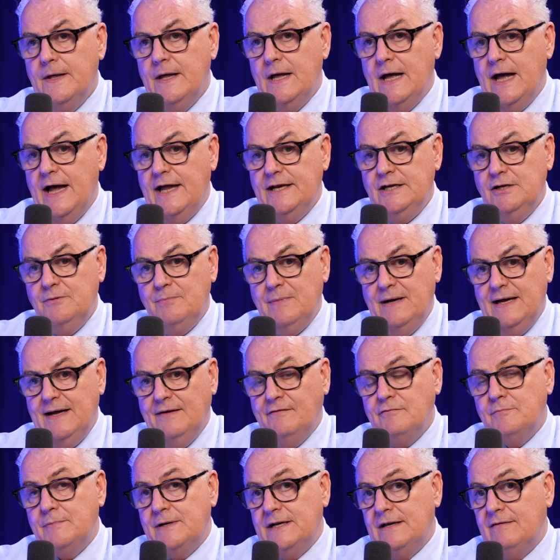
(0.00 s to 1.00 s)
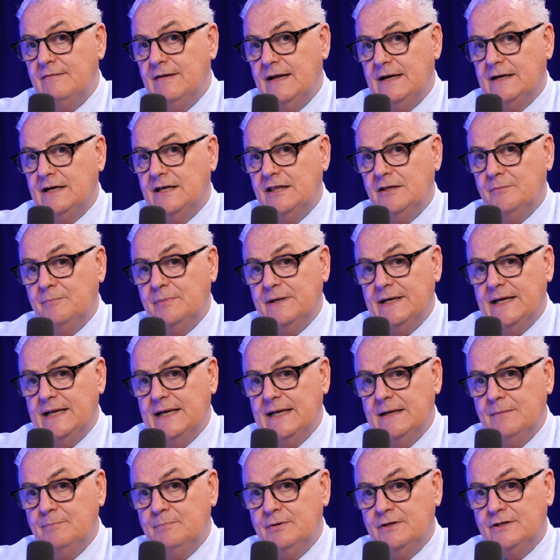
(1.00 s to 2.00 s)
And you may have a bit of luck at the
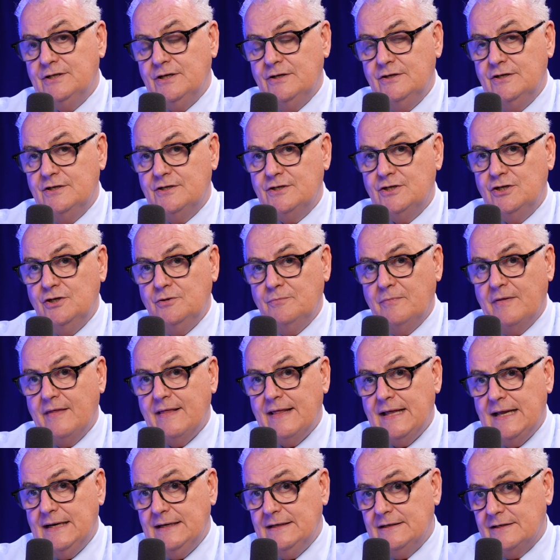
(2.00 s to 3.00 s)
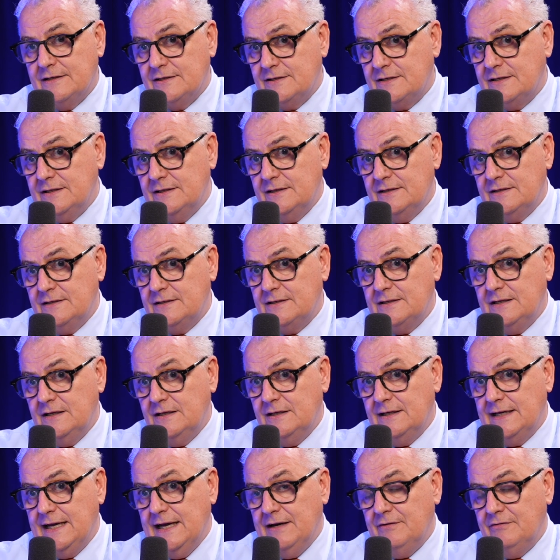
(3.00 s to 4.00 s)
beginning, but don't assume that luck's going
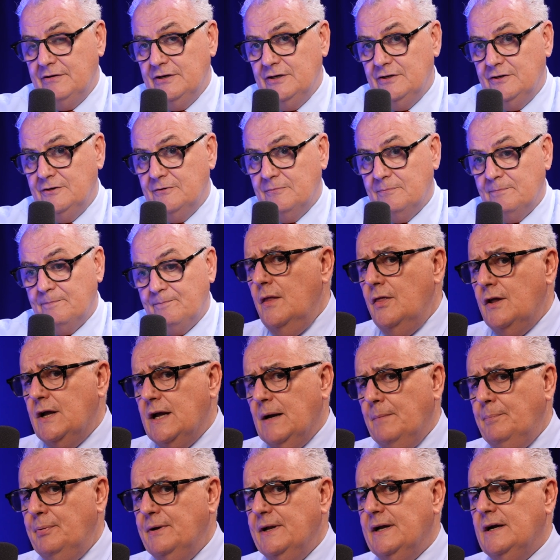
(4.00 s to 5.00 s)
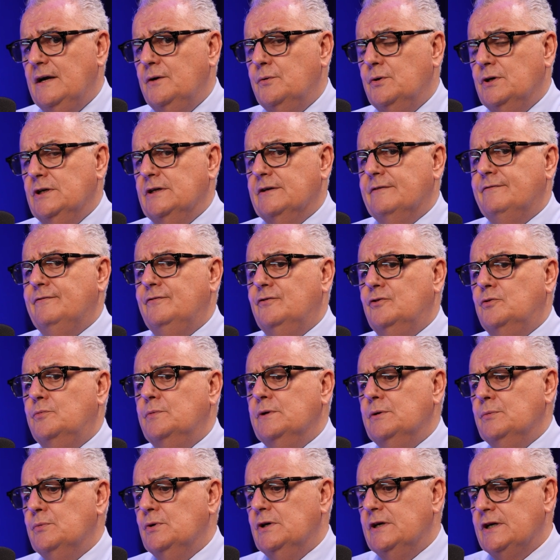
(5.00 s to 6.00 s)
to carry on. The company I work for, we
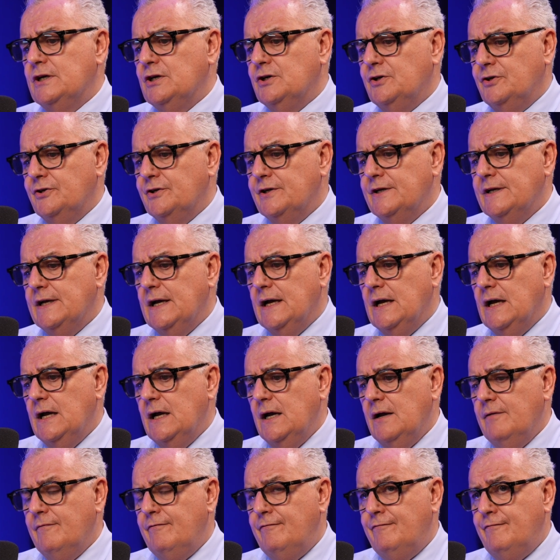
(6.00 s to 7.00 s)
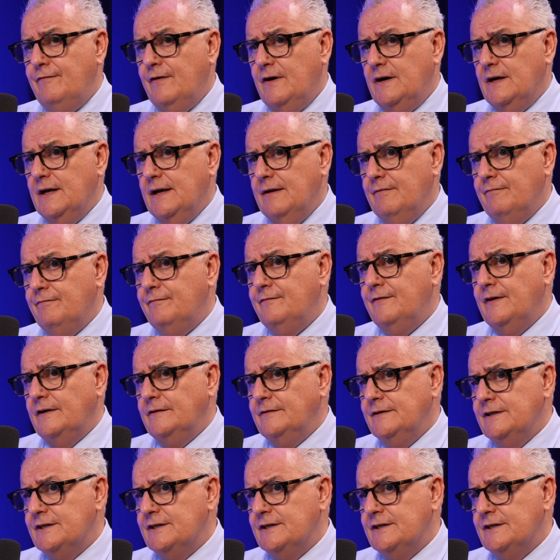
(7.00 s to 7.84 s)
work on 5 very